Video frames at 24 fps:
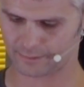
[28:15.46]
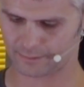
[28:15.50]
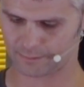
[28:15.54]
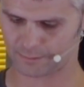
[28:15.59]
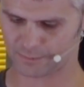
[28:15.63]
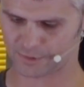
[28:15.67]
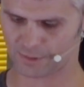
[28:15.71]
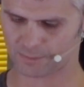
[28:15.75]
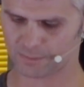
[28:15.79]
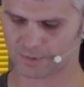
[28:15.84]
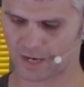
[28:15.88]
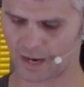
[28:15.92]

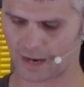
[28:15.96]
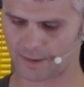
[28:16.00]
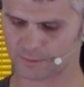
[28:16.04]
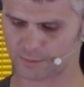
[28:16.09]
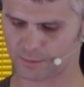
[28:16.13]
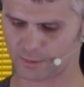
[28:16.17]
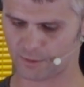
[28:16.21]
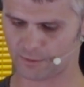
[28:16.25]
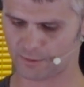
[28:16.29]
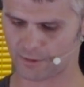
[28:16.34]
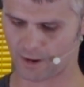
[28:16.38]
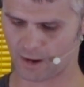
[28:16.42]
Sometimes
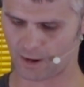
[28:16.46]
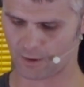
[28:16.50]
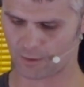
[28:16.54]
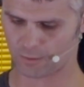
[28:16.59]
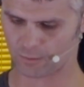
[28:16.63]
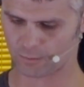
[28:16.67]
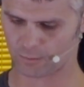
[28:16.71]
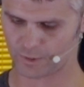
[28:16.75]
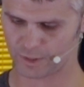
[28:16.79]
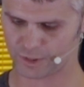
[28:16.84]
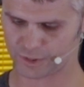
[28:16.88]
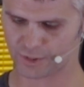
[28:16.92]
we don't know how
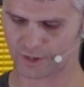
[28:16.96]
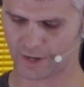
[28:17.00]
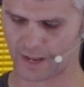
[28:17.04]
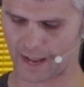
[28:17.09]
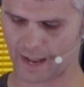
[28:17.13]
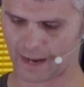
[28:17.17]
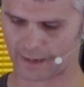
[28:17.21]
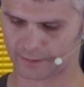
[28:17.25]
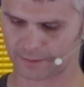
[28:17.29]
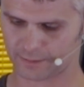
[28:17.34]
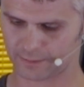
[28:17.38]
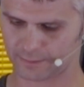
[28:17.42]
we should
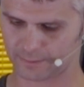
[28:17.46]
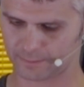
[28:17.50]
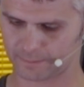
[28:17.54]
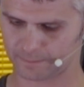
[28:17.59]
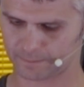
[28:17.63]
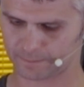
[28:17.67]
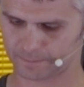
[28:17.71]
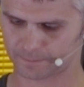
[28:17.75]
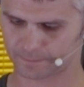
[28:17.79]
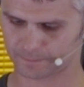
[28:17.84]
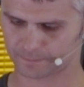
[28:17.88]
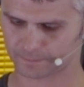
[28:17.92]
act.
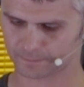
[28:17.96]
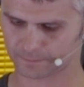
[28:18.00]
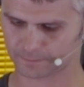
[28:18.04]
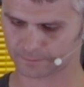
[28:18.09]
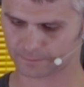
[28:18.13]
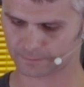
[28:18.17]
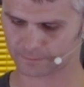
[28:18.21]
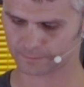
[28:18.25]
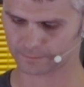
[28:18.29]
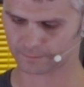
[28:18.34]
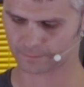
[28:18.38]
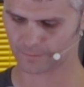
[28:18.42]

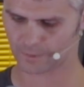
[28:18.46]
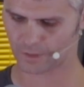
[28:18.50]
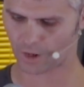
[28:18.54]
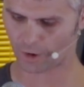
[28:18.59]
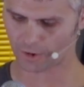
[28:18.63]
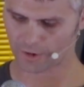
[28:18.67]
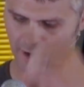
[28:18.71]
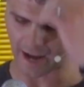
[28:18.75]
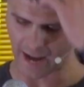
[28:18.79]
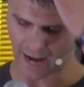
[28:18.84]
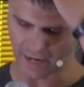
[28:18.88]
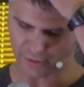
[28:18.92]

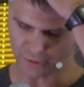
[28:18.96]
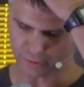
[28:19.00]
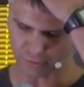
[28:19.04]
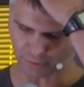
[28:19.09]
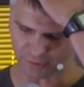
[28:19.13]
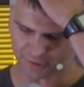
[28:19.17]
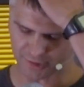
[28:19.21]
Our natural